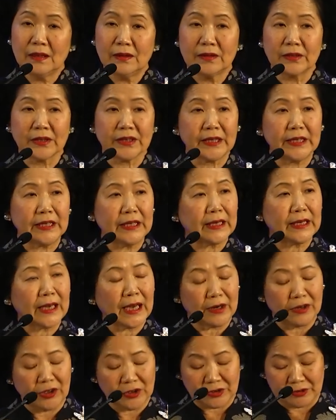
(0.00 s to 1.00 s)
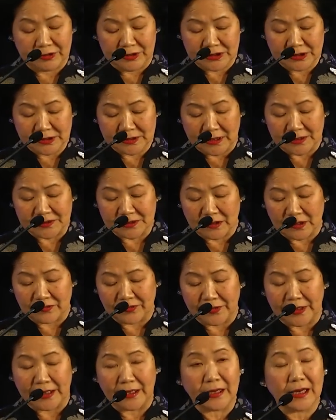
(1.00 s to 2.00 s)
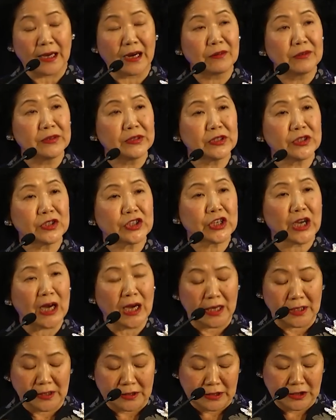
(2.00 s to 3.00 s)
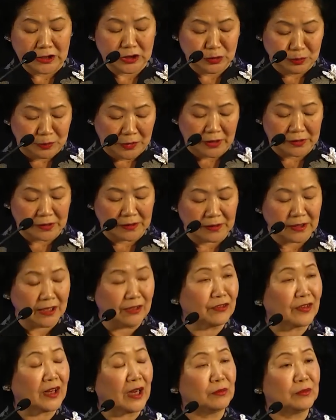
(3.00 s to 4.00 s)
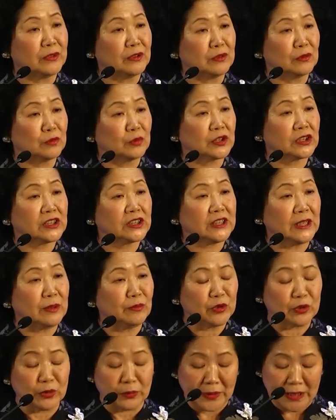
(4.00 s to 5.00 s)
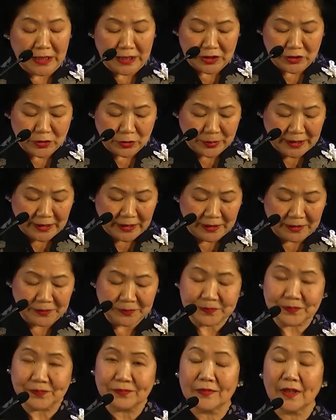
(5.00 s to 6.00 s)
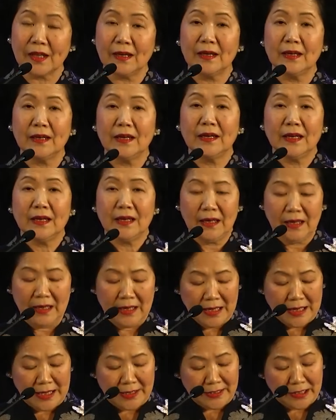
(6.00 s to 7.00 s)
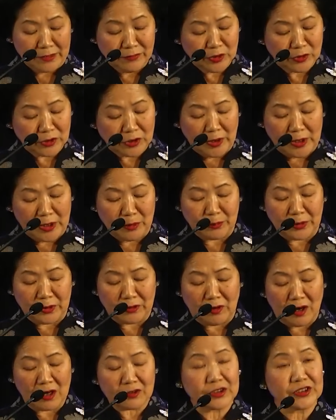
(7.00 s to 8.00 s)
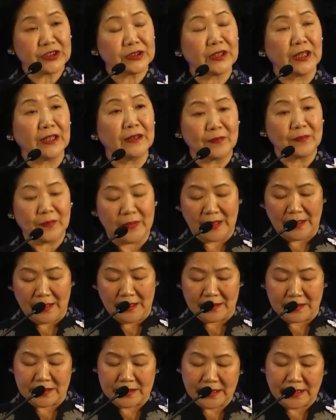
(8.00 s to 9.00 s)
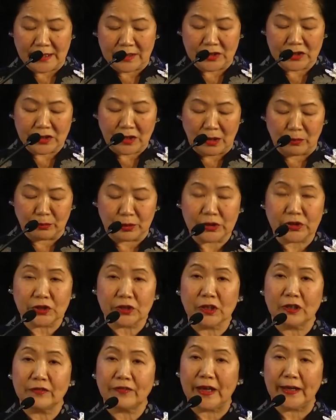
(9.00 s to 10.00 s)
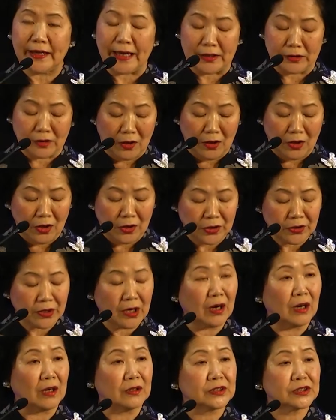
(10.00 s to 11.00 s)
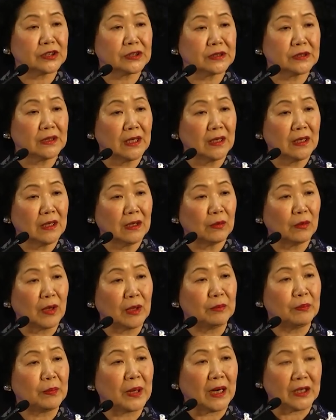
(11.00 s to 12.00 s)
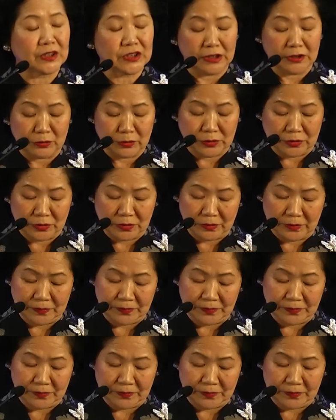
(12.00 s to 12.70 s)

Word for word: The key characteristics of the current Chinese model of government would seem to me to be an ever-growing bureaucracy intent on preserving at all costs one-party rule.